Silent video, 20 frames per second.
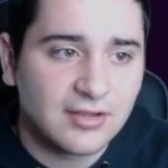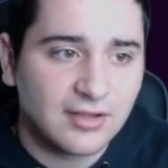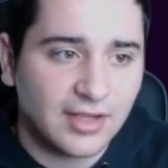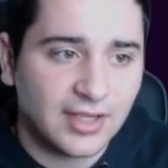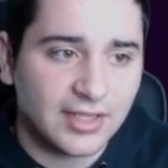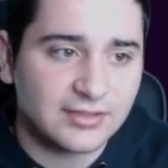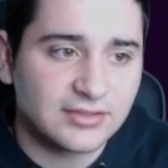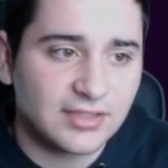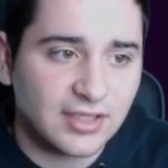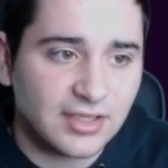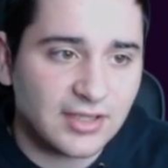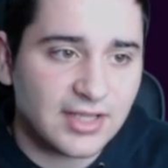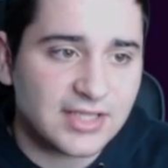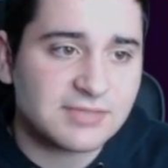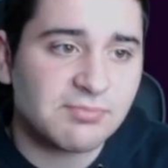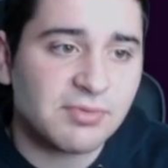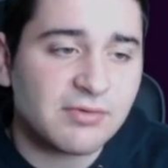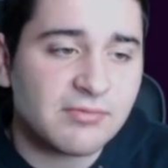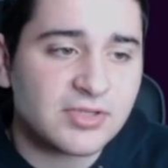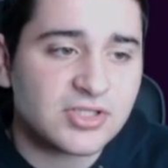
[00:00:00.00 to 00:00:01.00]
And
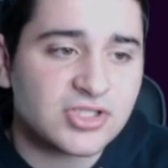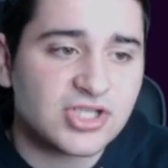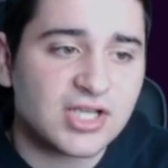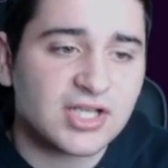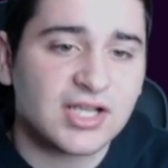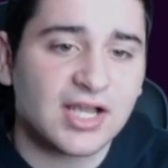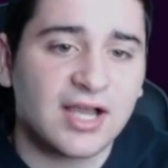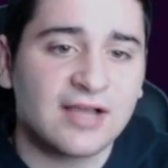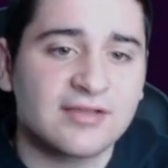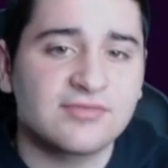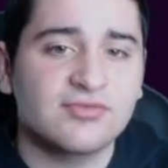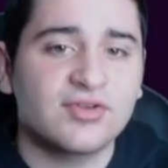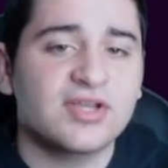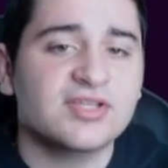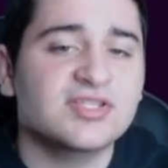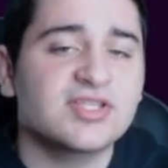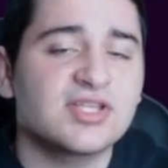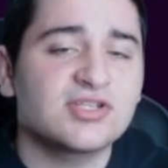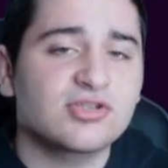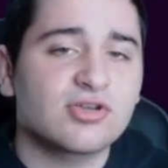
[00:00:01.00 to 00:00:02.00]
that's pretty much it, guys. If you
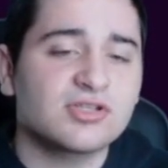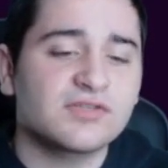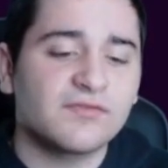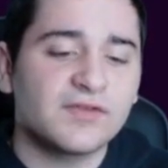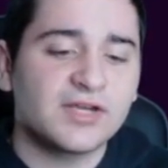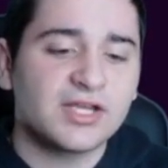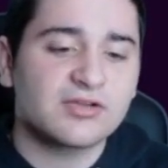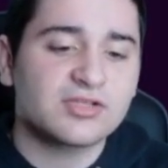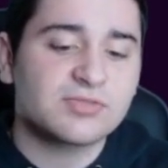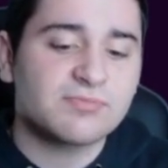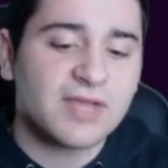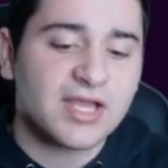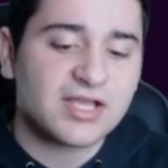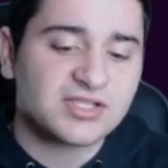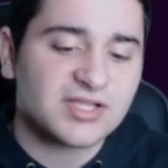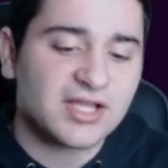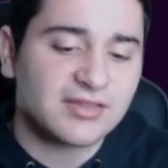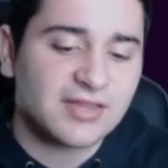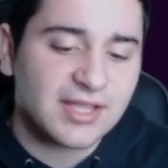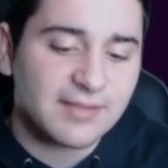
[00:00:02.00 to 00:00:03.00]
guys did enjoy this video,
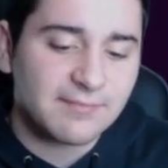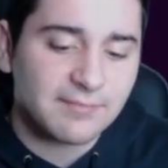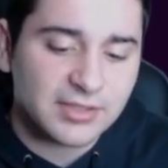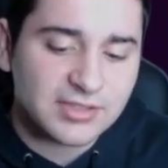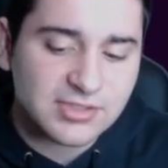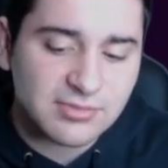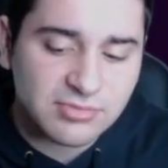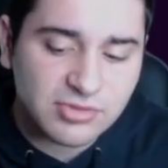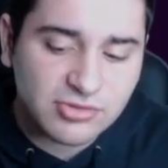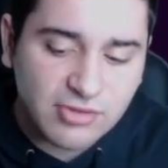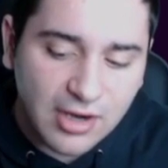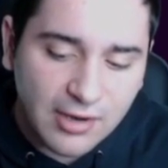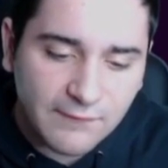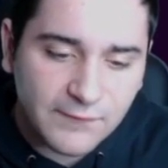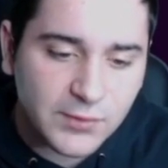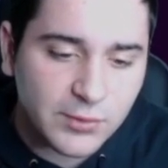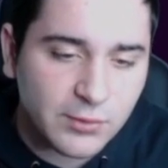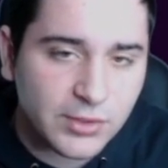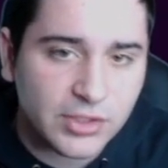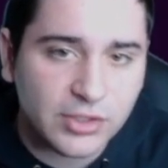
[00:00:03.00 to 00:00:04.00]
smash that like button, subscribe
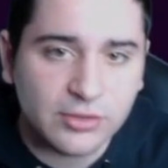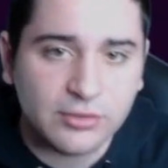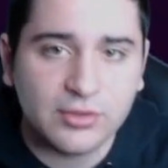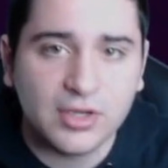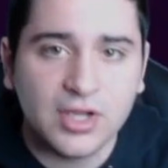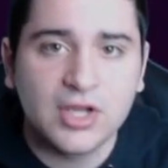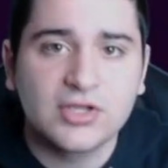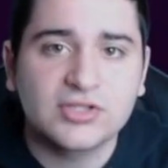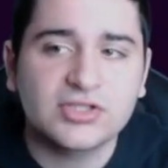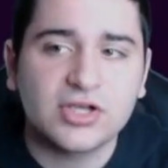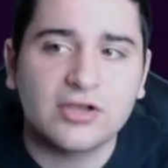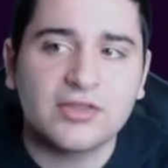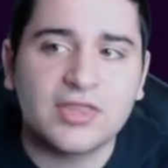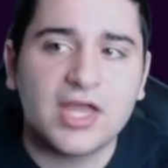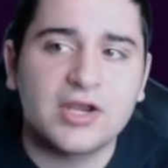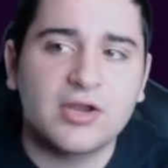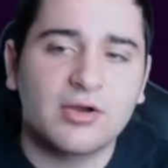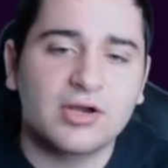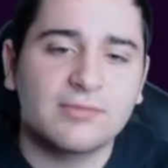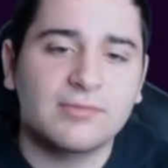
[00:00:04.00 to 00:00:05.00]
if you were new, turn
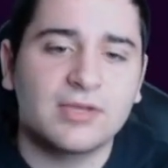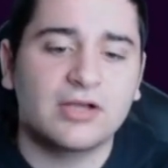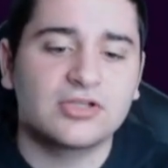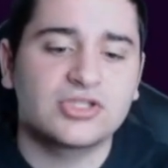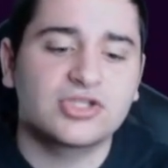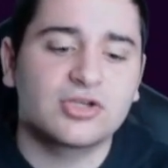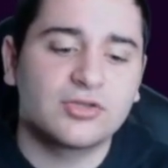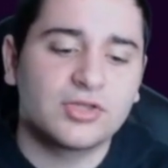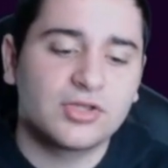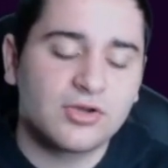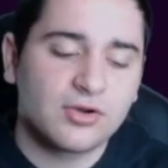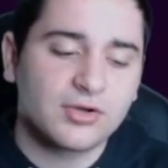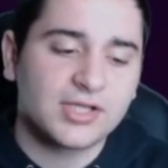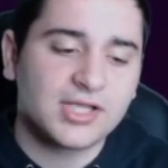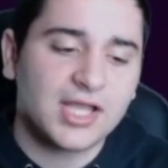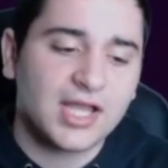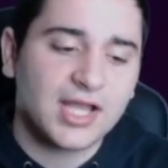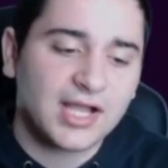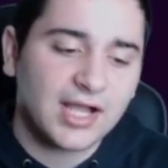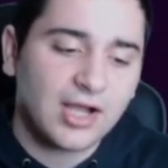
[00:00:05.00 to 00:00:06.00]
that noti bell and join the noti
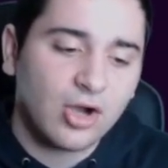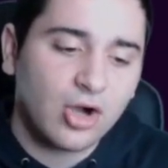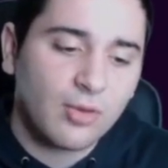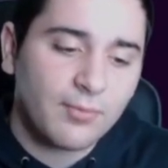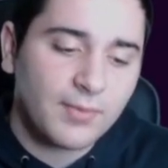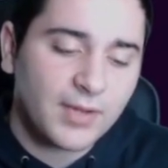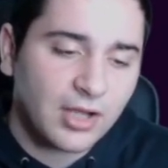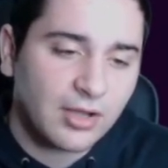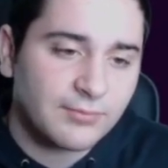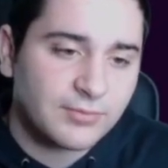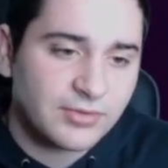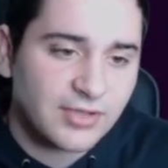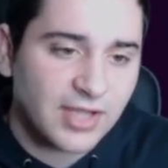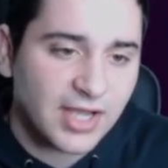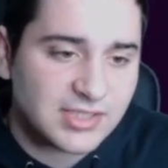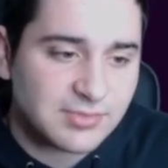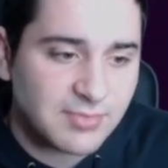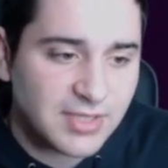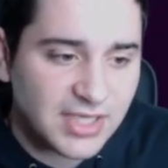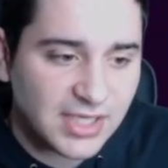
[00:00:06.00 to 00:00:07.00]
gang. I hope I help you
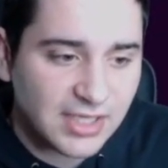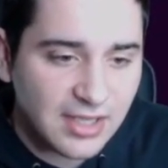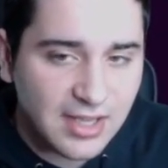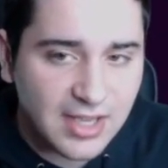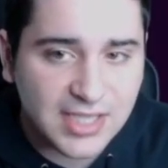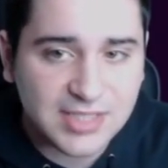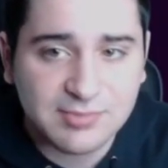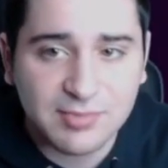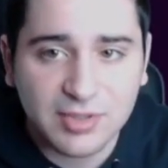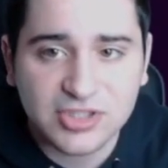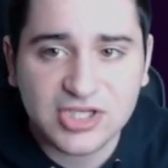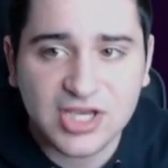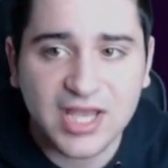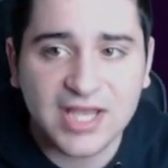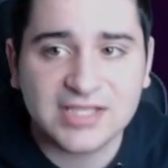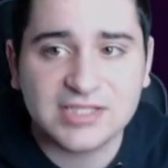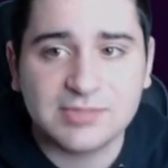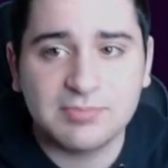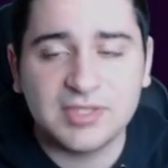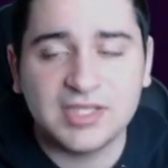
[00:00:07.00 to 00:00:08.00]
guys make as much
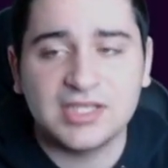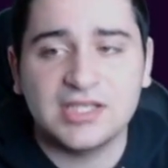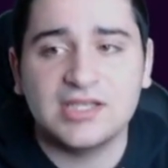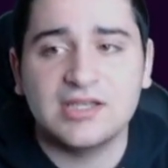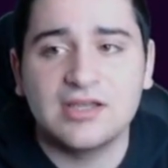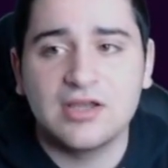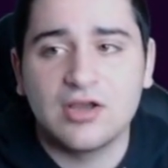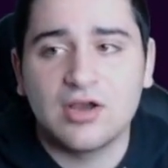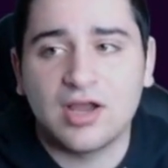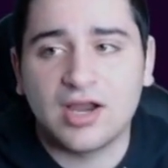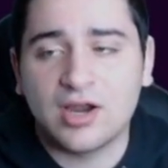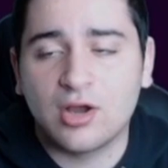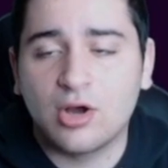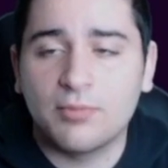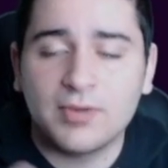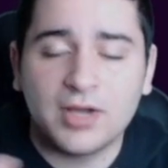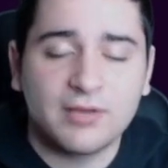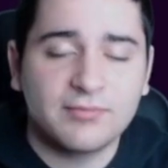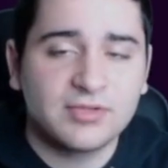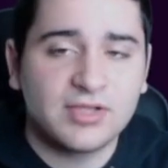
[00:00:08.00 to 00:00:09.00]
XP, and I
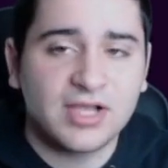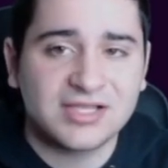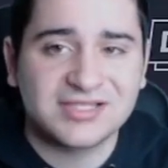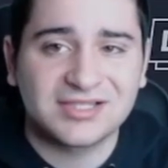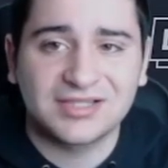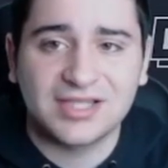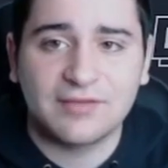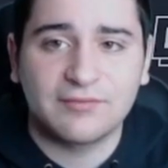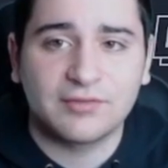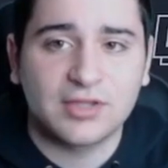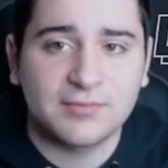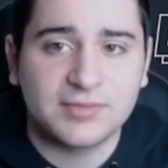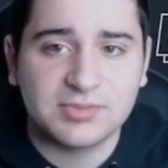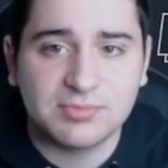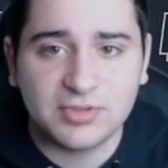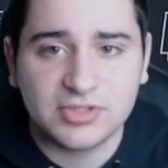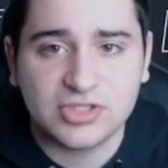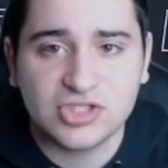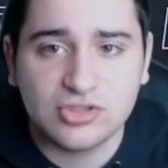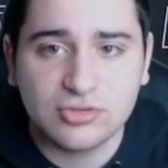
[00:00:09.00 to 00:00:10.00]
hope I help you guys level up
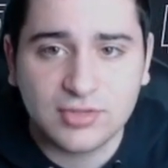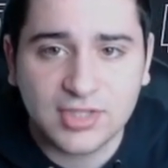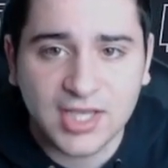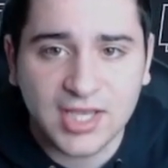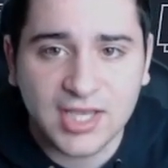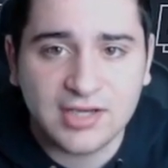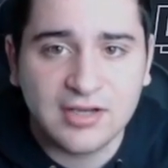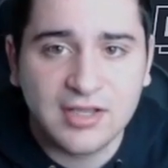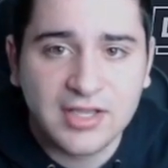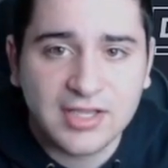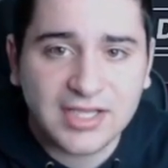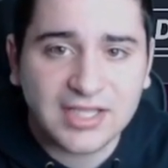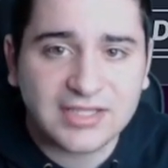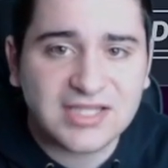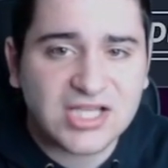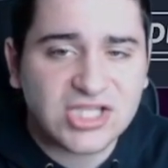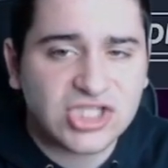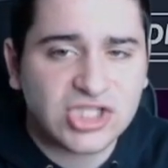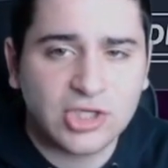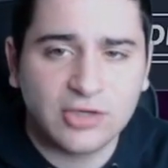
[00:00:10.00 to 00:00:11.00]
as much as you can. Get
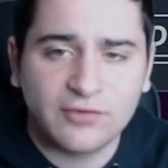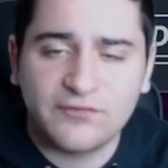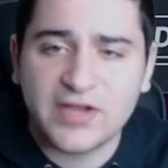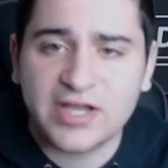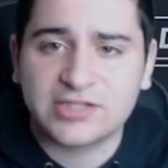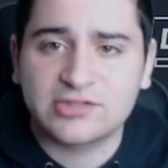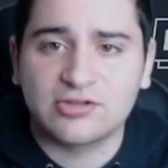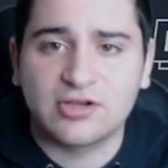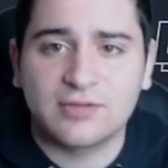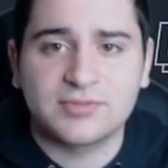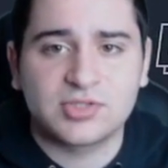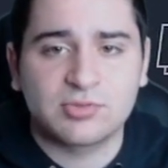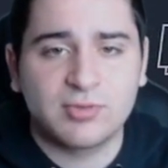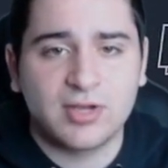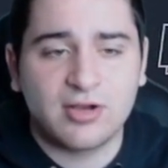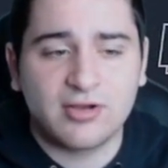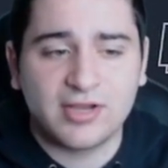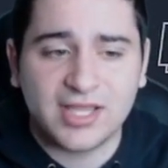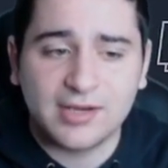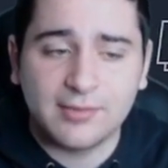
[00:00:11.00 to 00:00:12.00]
that show factor up as
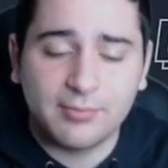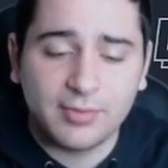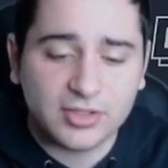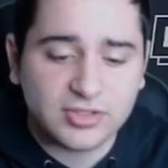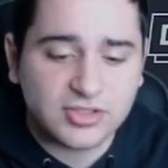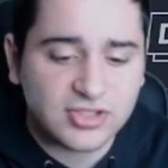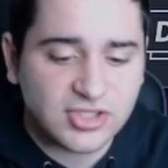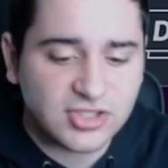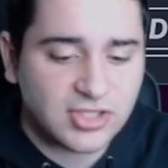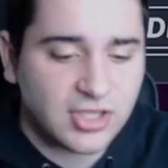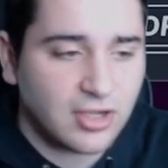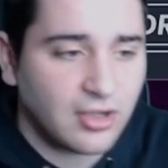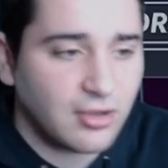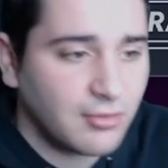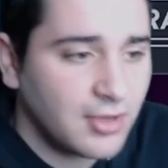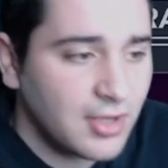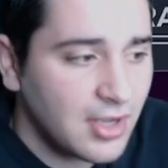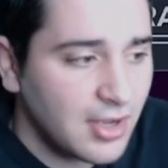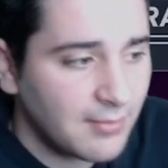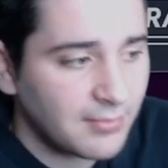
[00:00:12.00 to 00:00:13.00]
well, get a bunch of
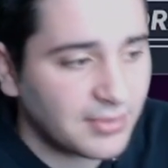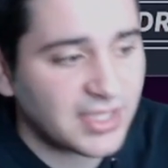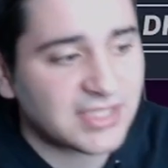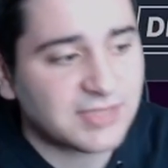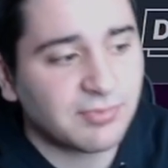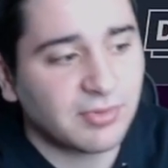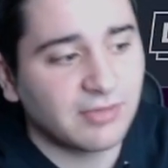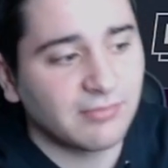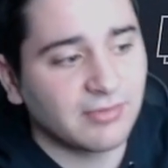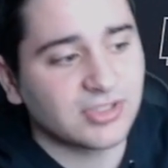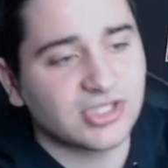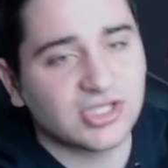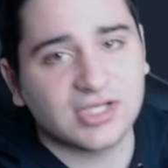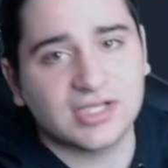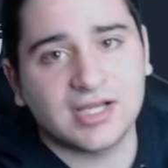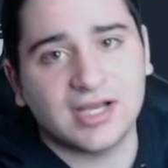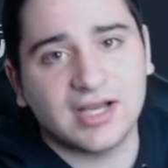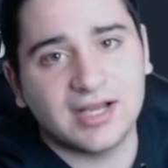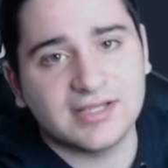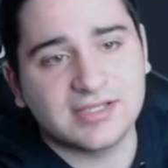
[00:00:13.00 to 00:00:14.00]
snow. But that's pretty much
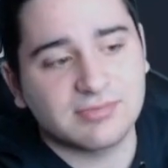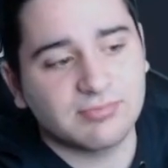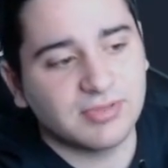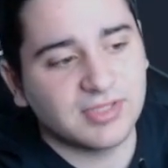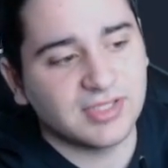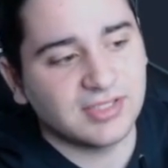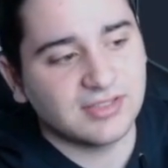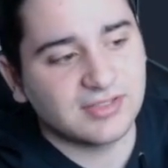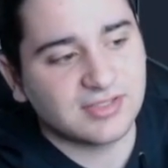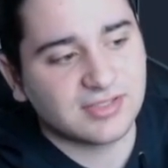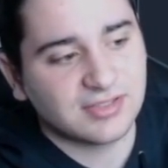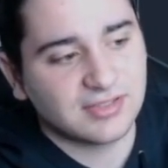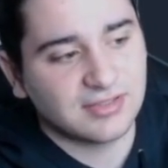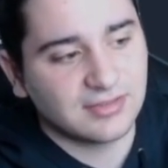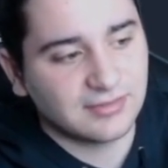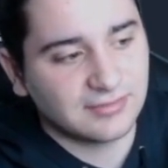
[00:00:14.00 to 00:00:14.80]
it, guys. Peace.